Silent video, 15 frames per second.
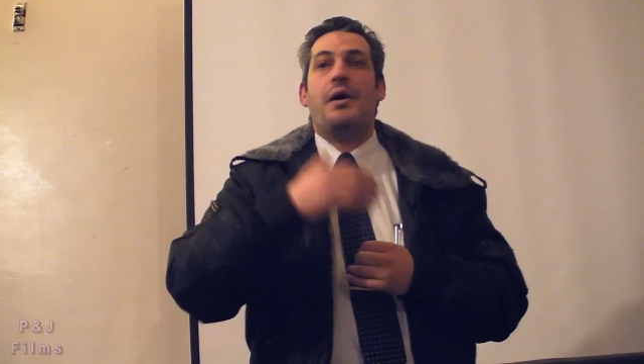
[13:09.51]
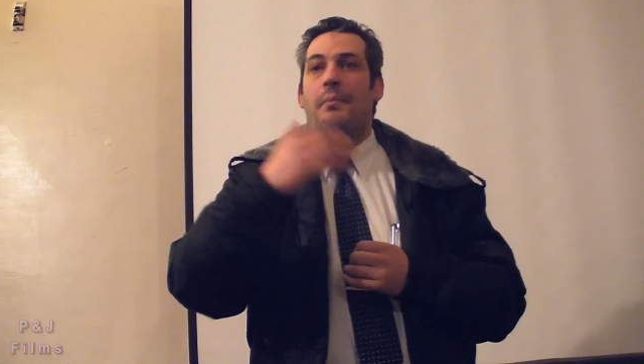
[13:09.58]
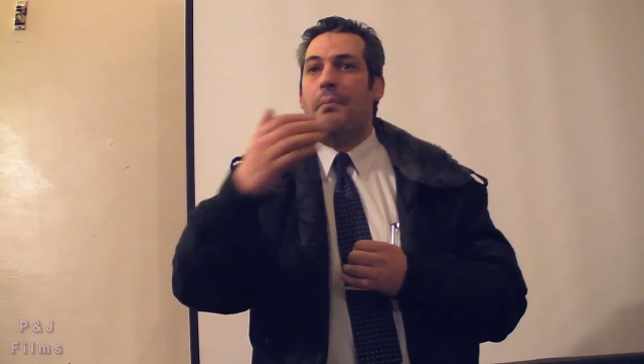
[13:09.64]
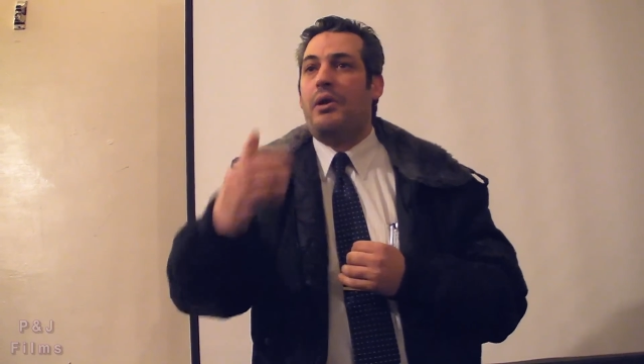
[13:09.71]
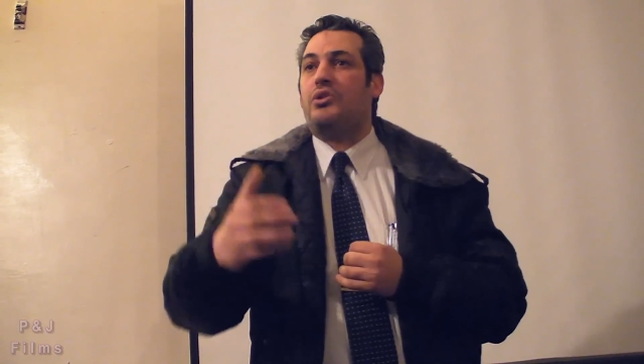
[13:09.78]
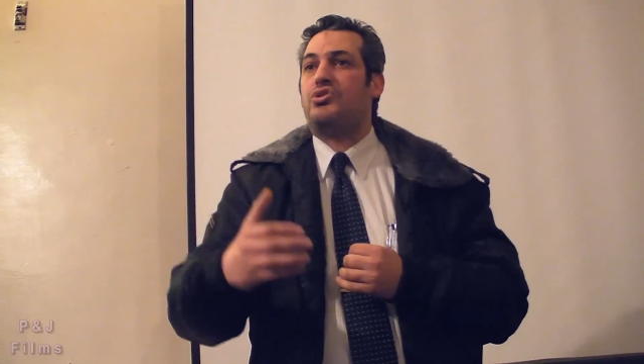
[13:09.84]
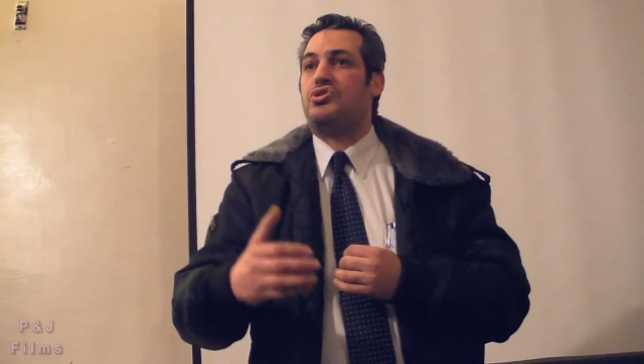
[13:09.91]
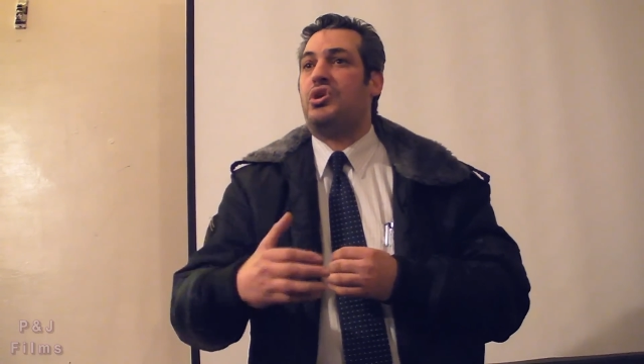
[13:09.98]

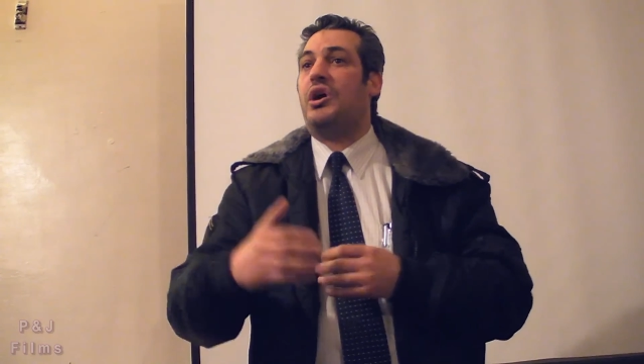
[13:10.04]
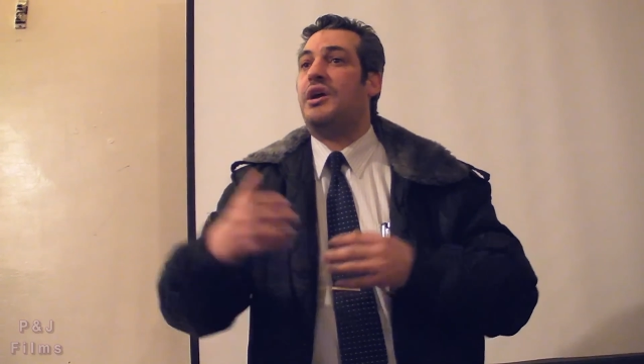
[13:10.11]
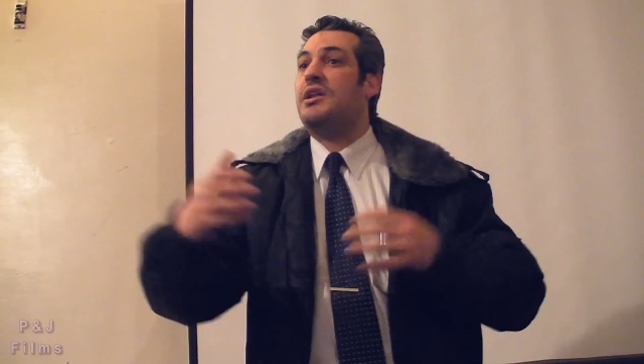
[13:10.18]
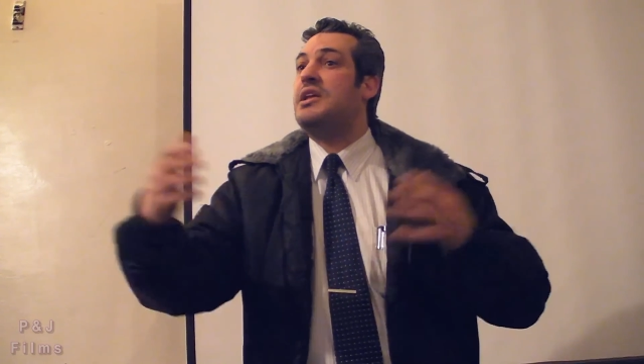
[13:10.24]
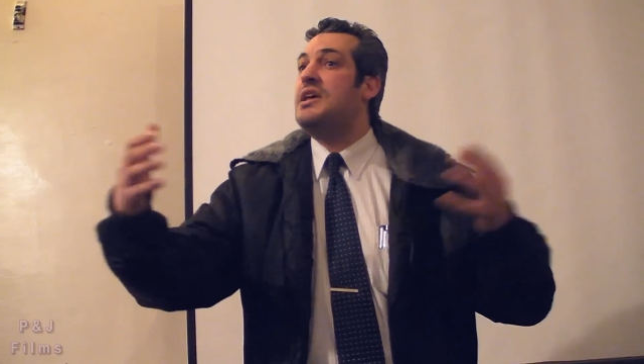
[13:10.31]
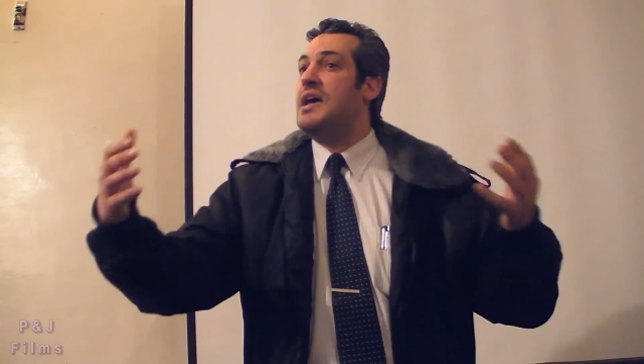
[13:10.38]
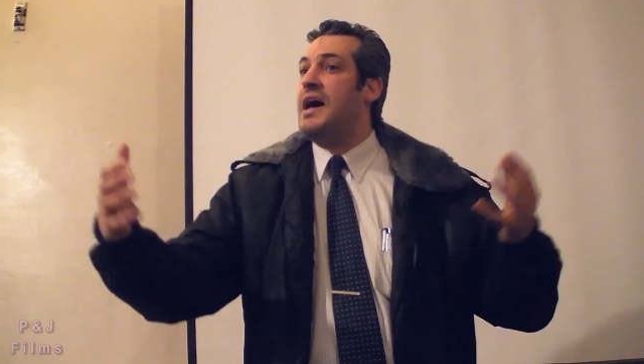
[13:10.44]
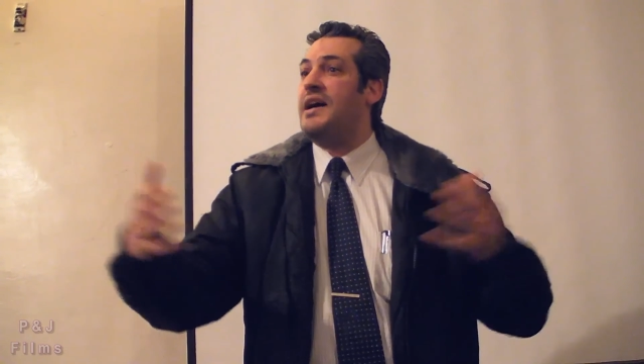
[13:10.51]
Palestine
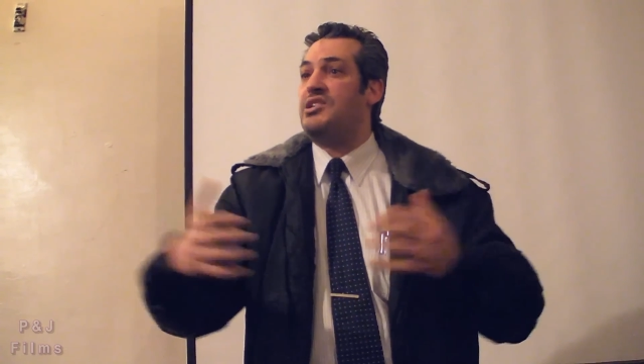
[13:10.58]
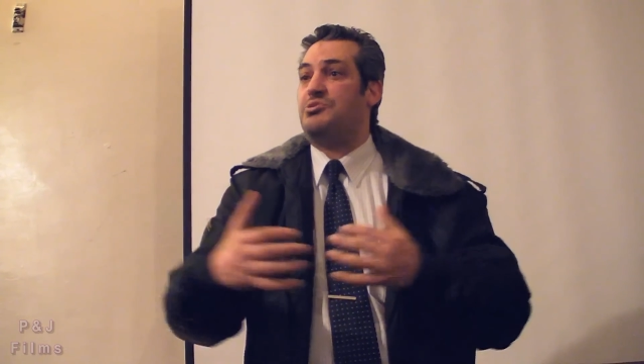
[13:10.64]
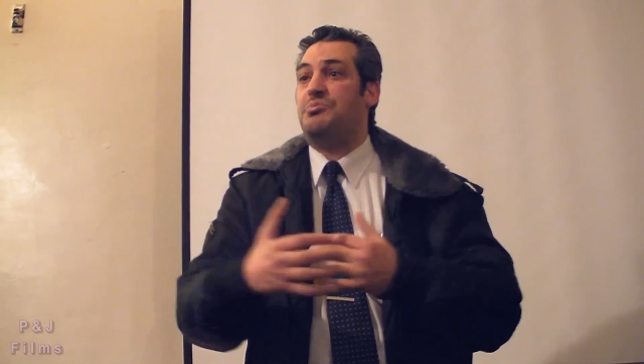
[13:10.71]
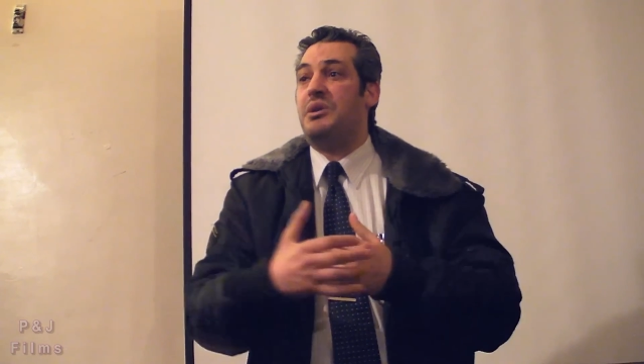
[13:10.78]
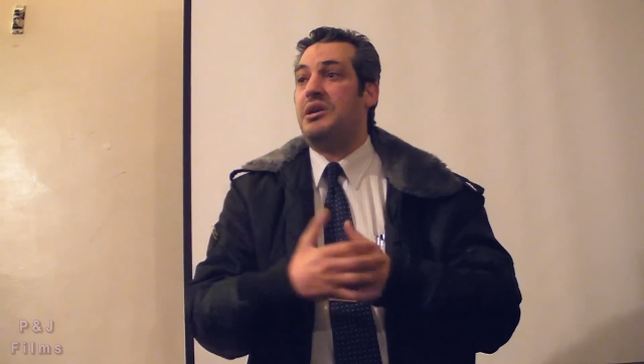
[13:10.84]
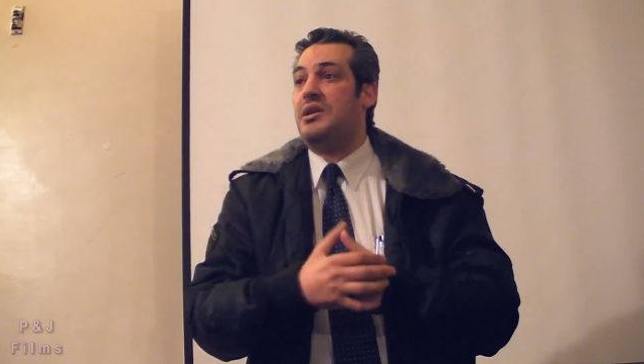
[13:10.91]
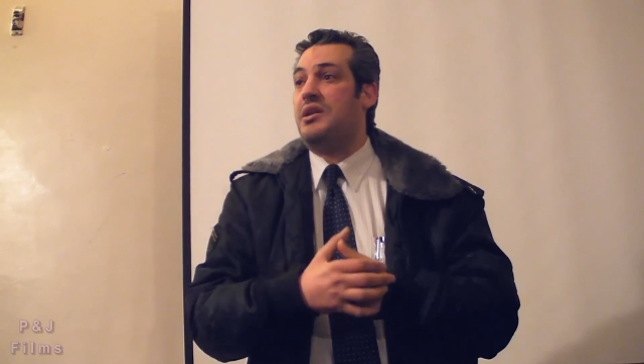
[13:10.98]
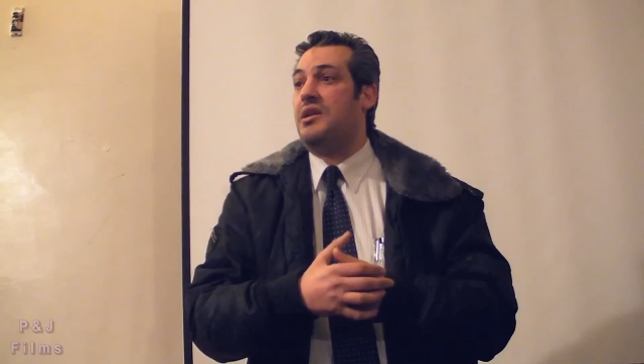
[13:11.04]
has
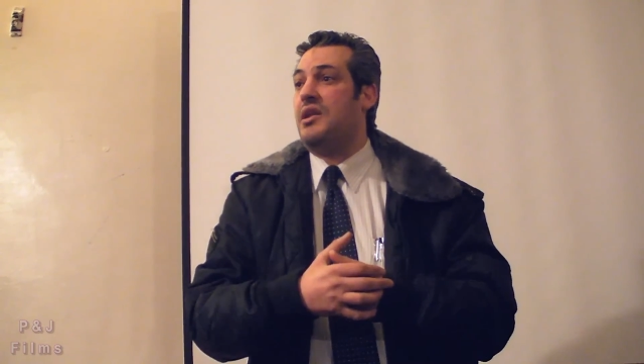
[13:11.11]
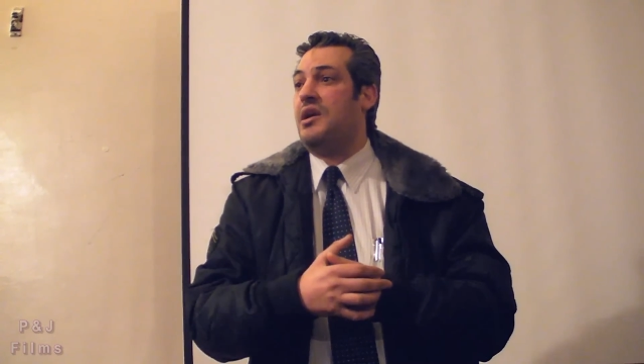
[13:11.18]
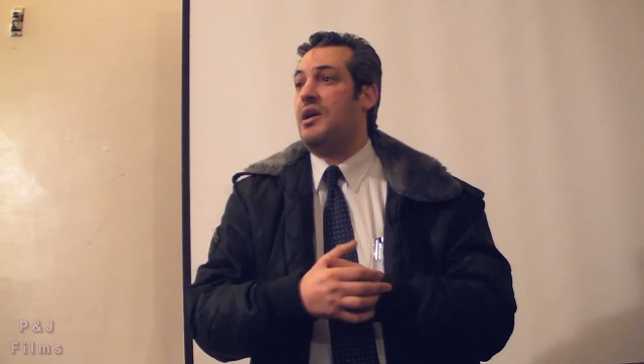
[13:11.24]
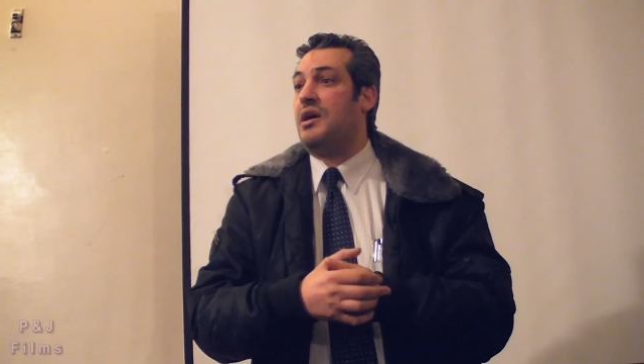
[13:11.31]
been